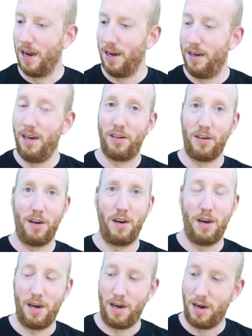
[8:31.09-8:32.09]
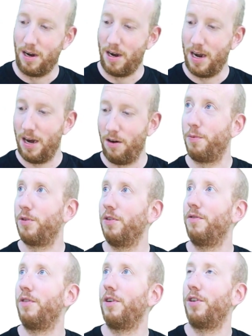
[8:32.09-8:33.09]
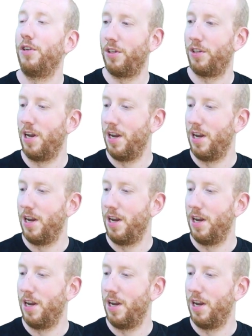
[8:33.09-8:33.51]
These are alloy option versions.